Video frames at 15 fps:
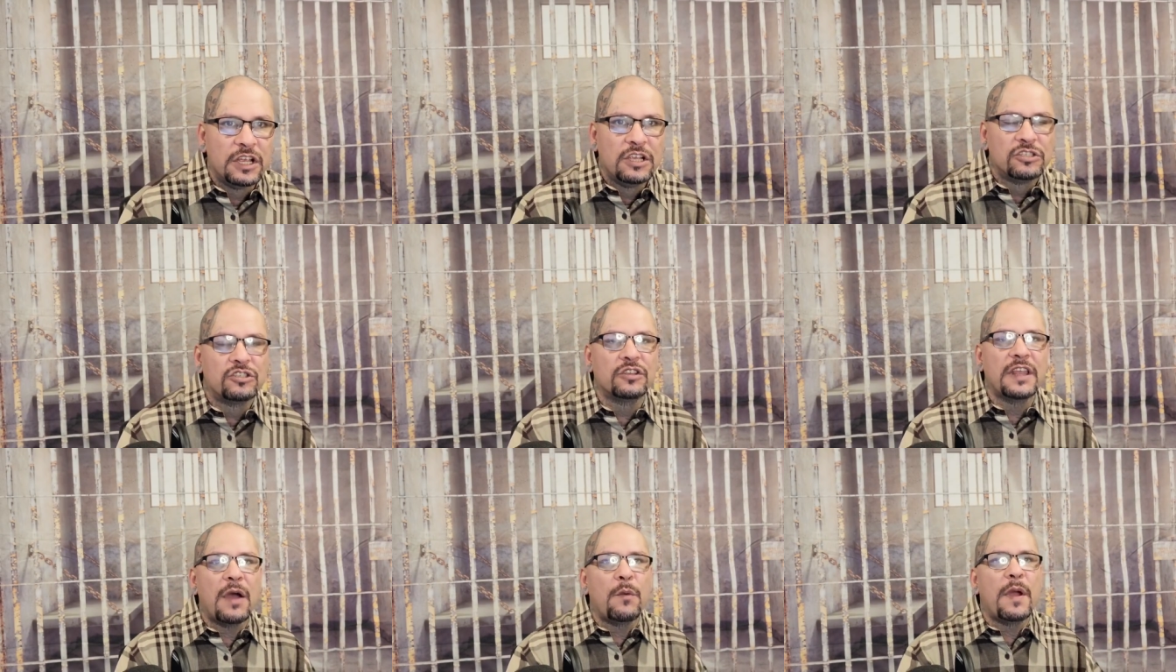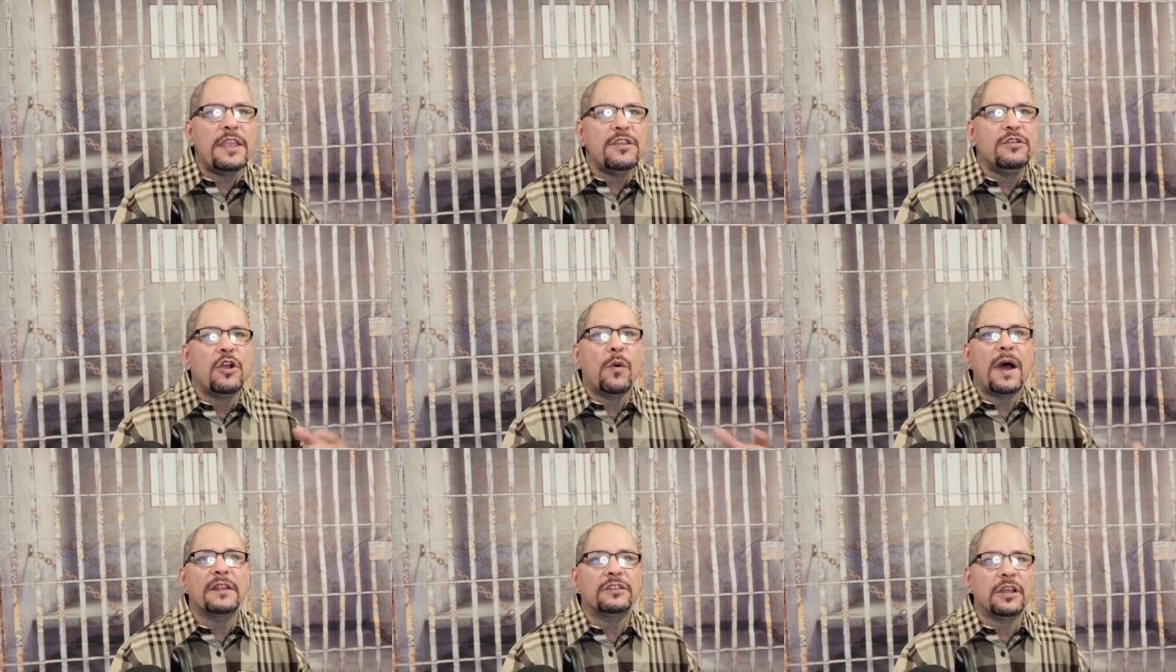So that way you
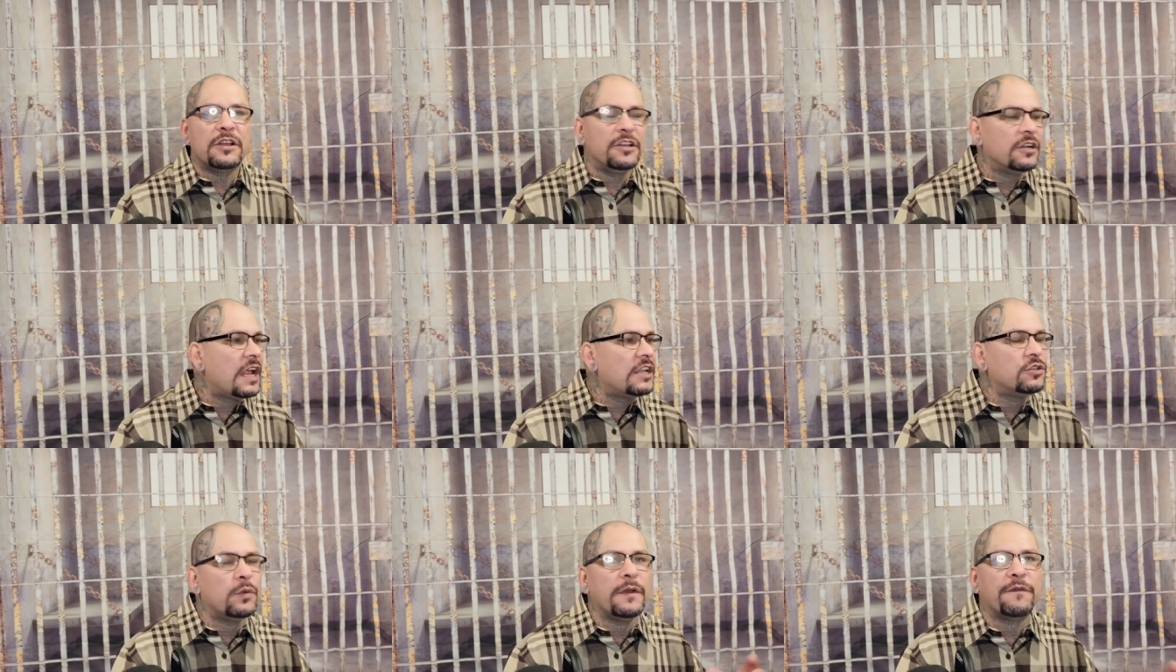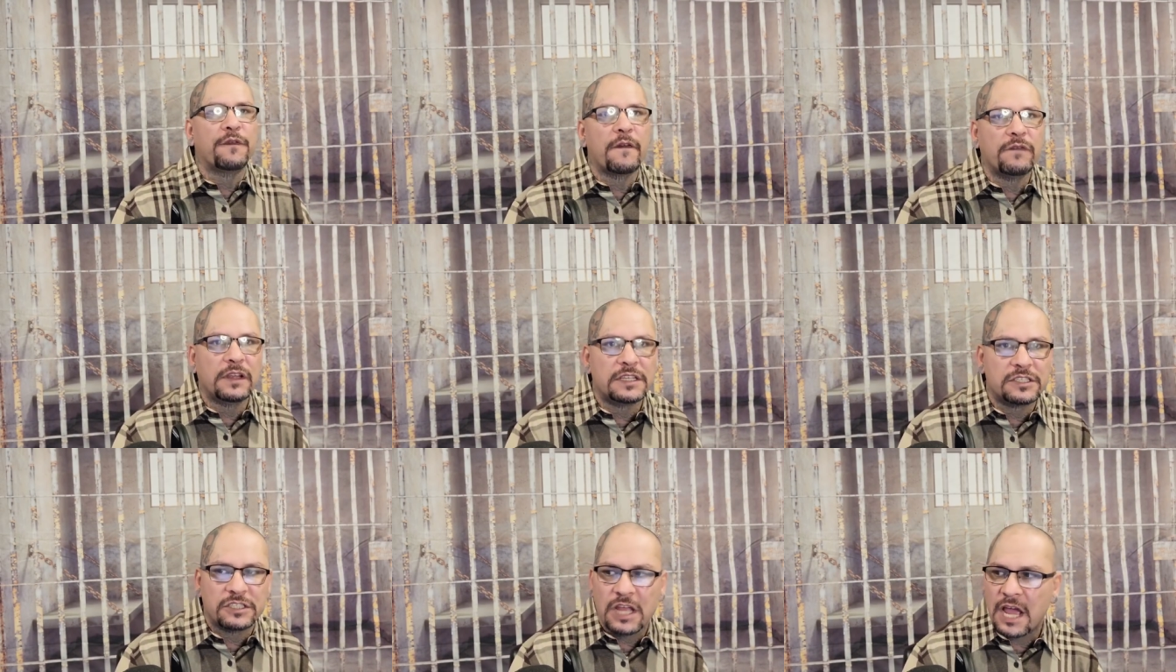go out there and you're not doing
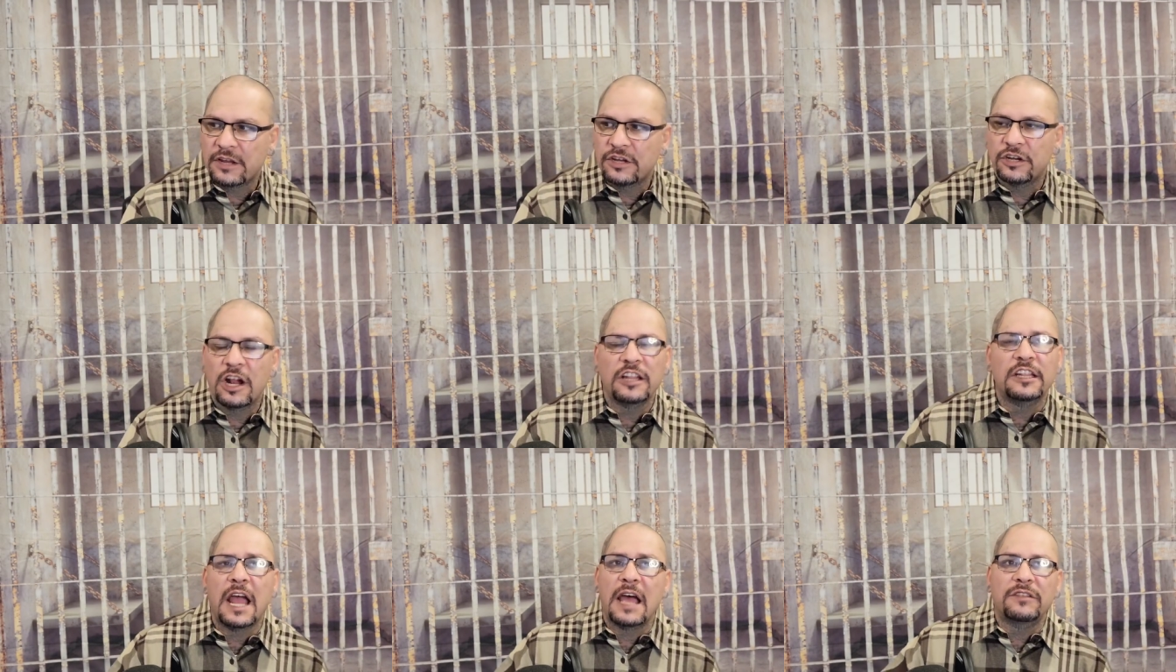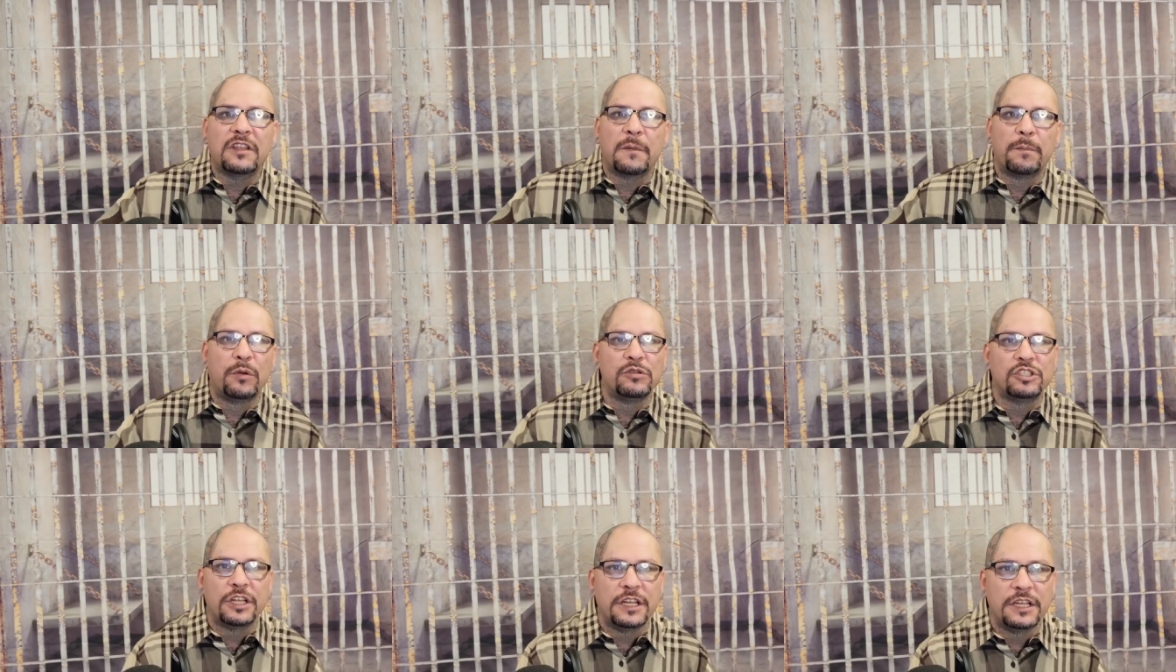frivolous talk. You're not out there
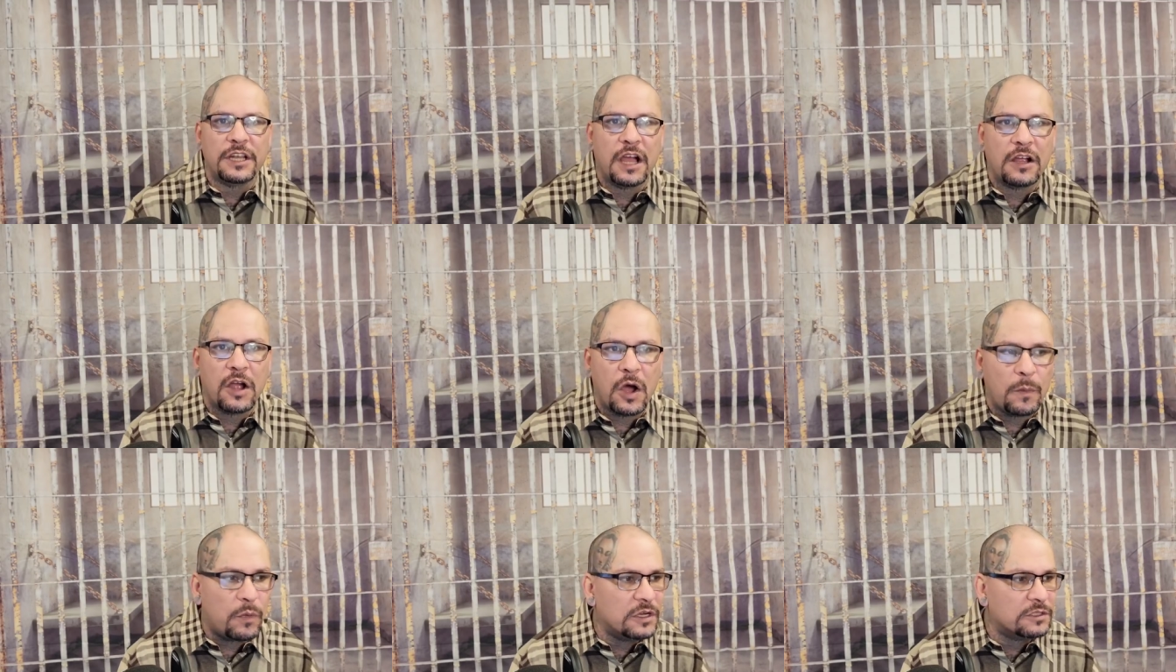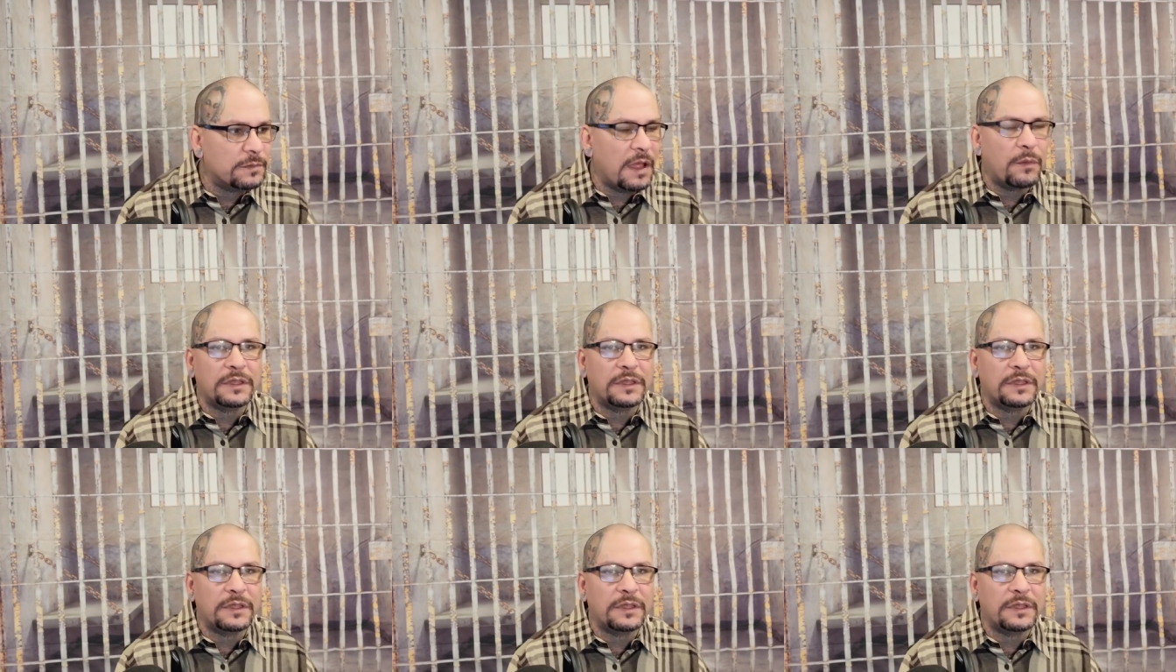bullshitting young homeboys, man.